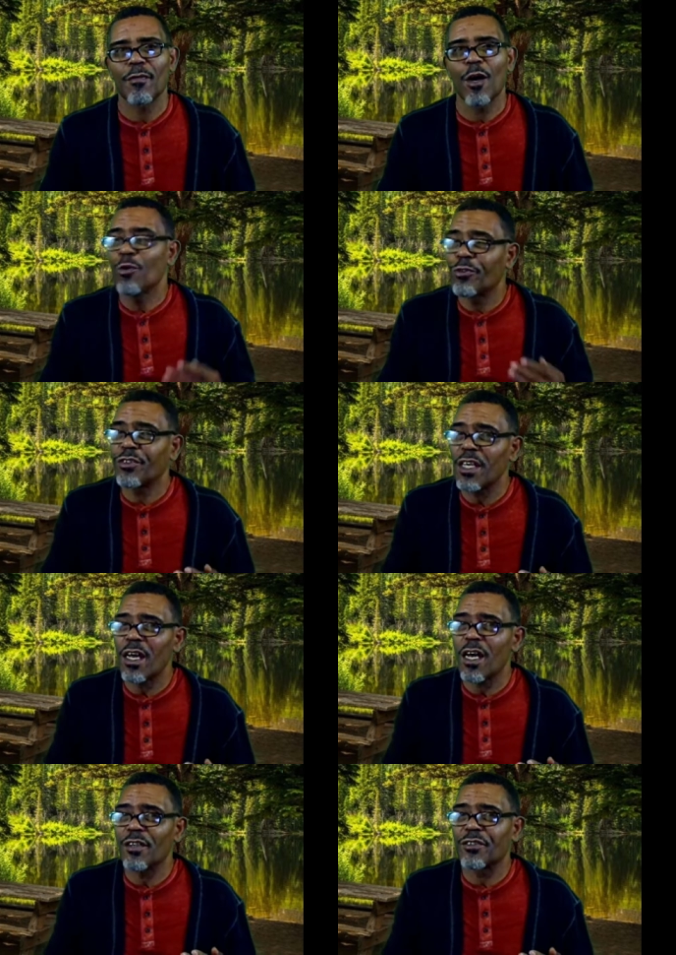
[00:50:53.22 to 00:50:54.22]
who
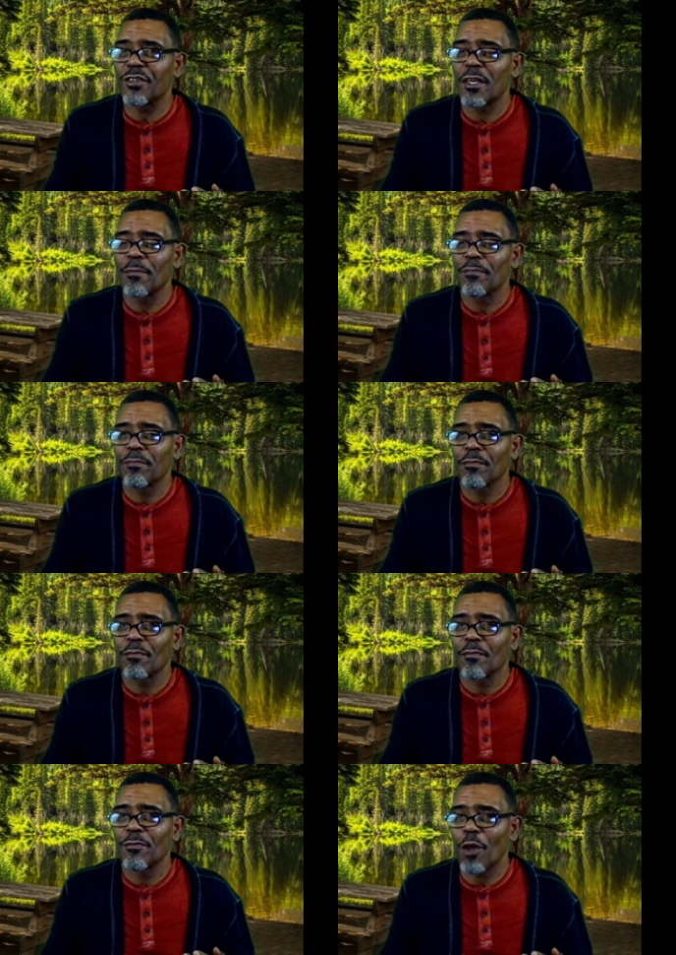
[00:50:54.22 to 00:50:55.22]
sent us
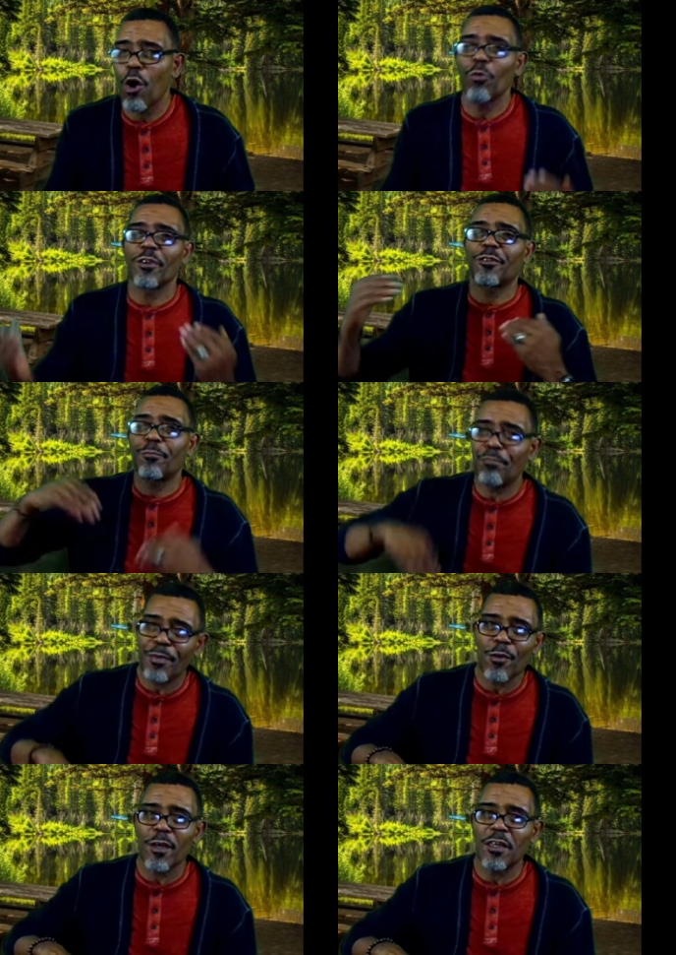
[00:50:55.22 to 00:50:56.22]
the Holy
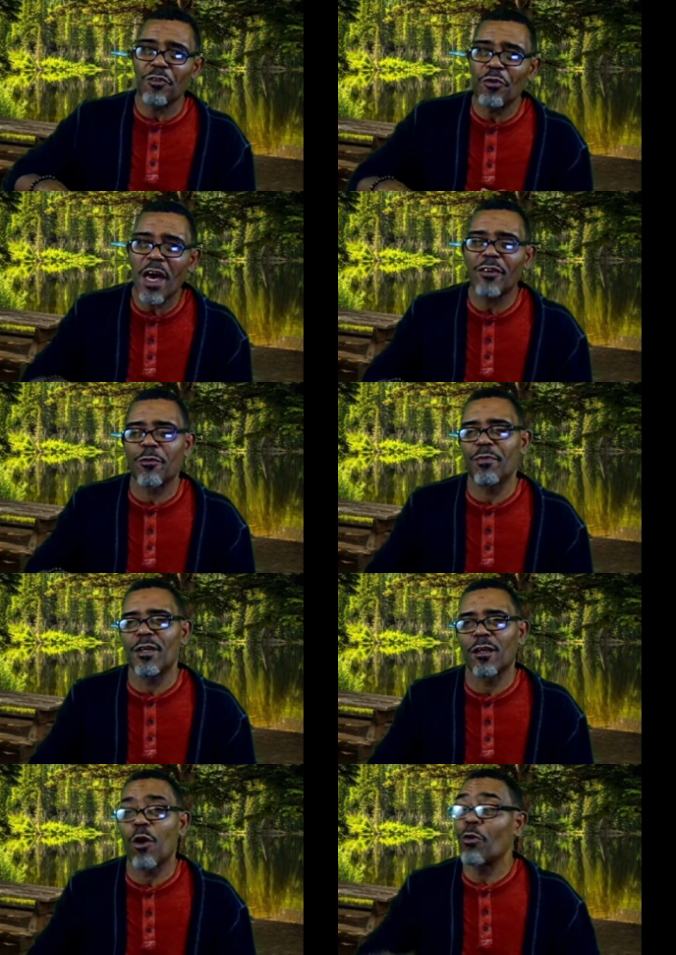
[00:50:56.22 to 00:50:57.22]
Spirit not to
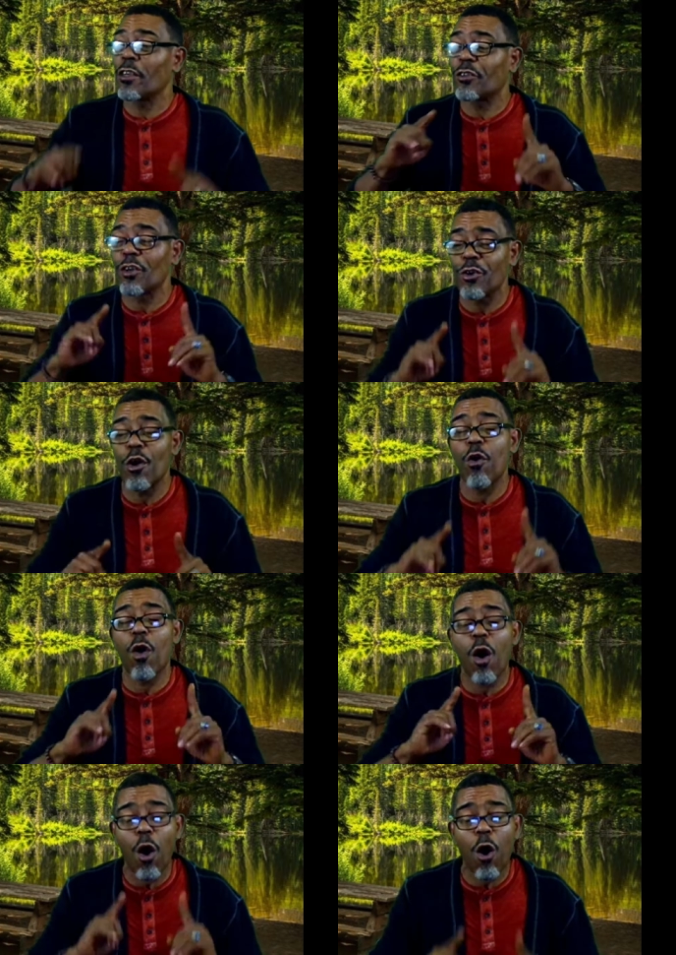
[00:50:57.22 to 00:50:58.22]
be alone and to
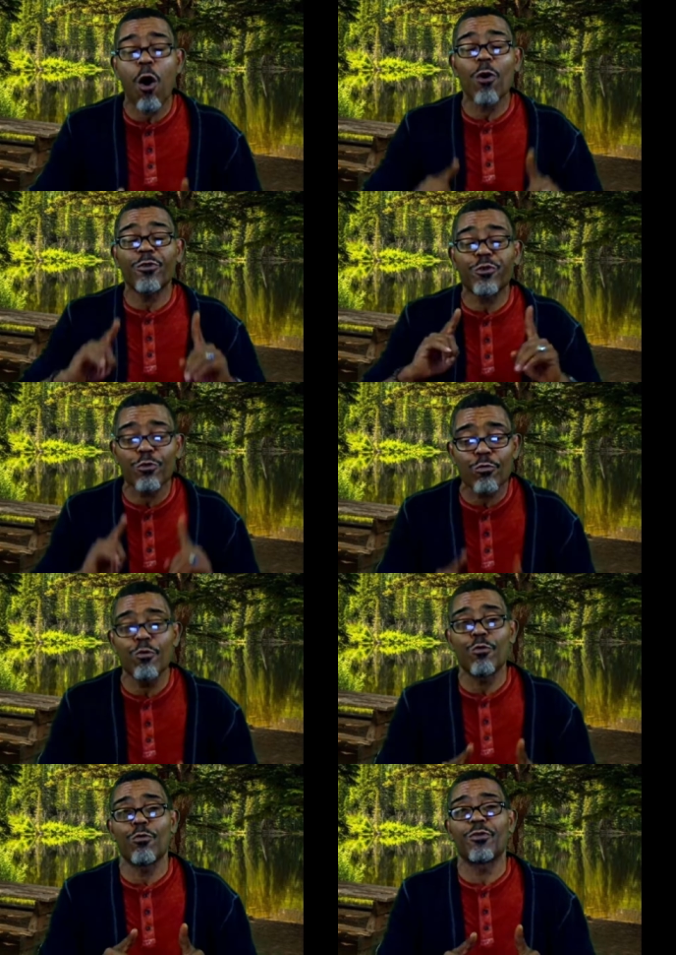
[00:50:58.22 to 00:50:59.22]
know all
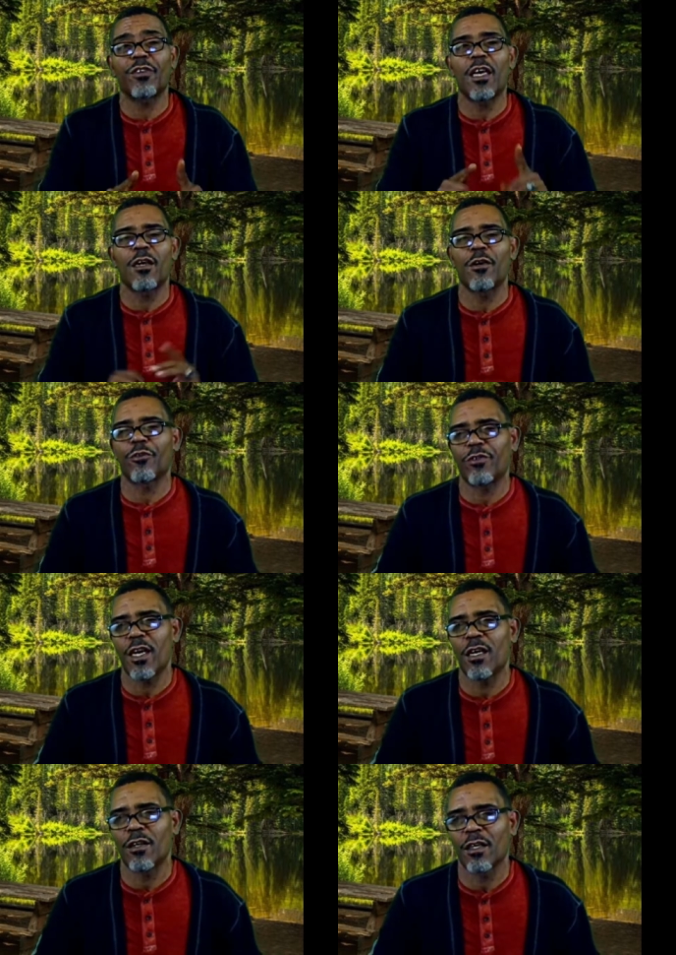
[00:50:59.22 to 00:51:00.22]
truths and
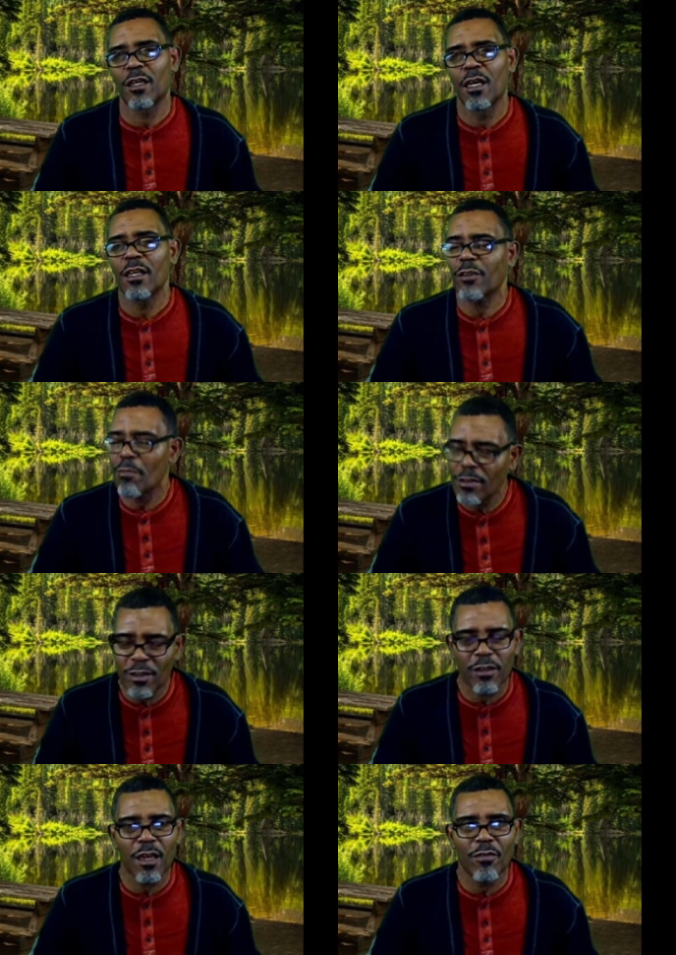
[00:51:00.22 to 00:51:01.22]
understanding. So
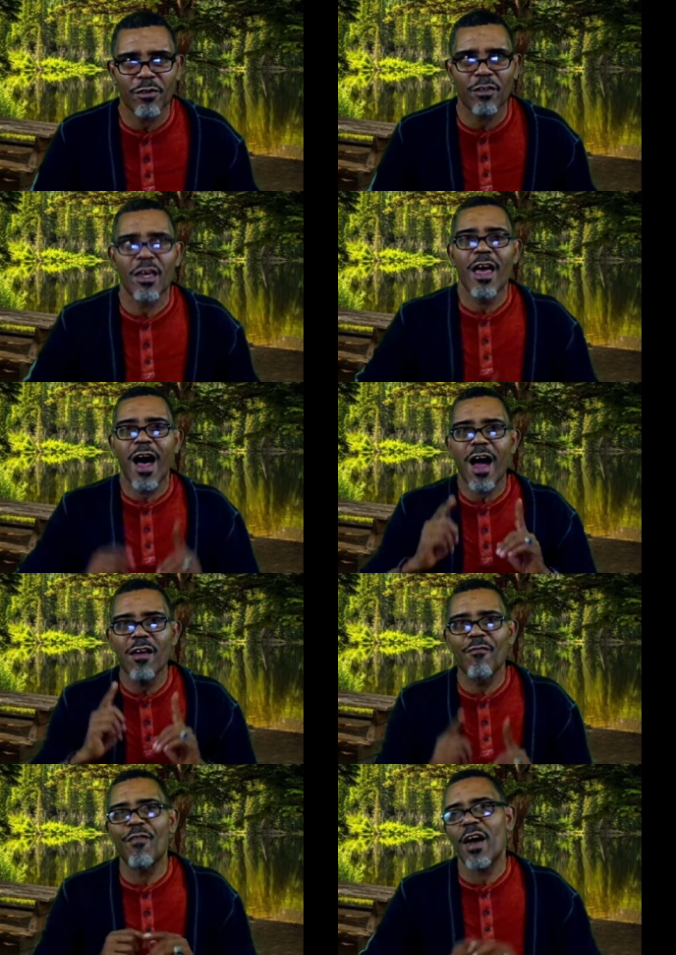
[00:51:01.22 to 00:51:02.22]
much He loves us.
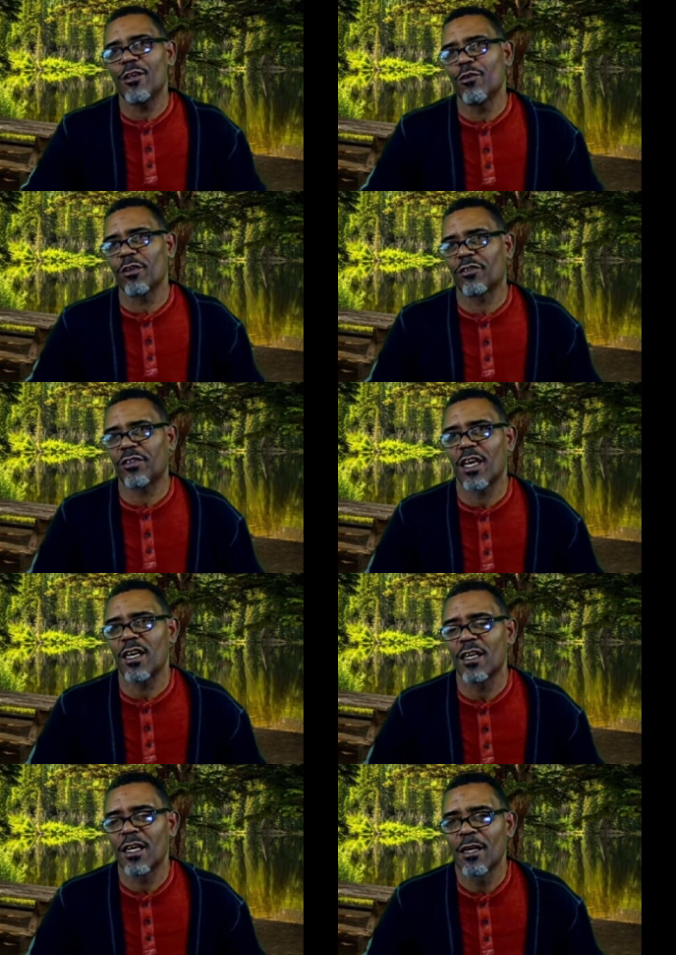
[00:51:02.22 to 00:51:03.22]
I invite you to
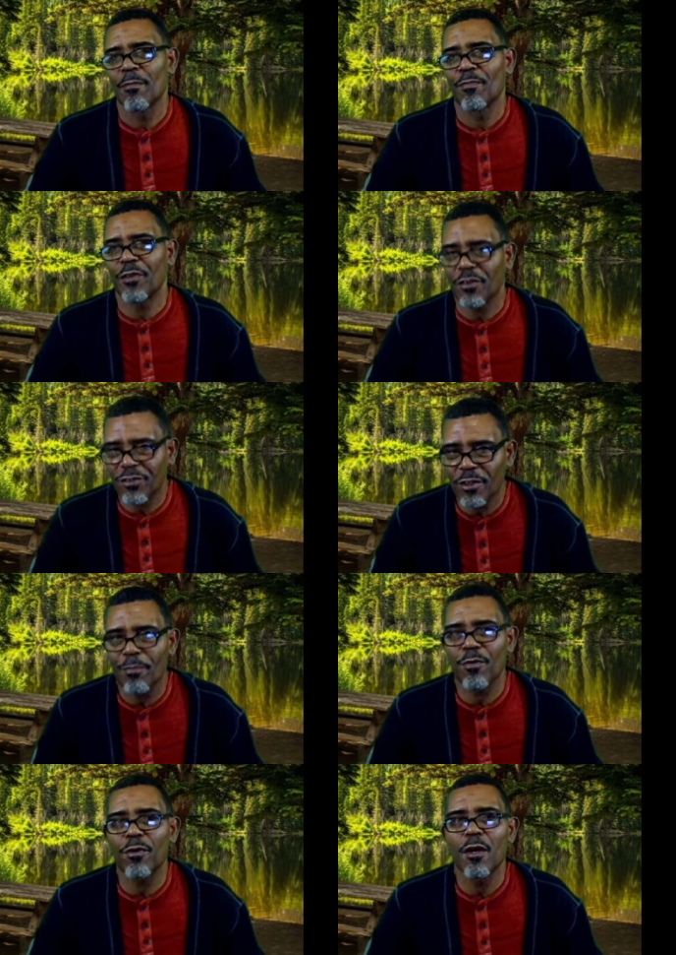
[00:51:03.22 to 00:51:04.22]
say this
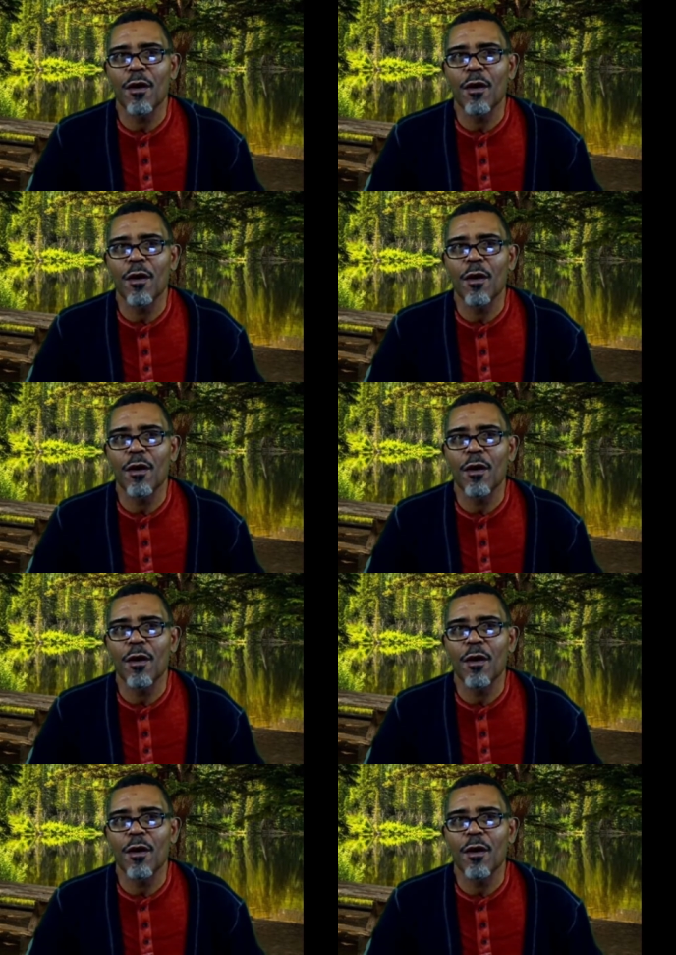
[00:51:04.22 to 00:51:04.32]
simple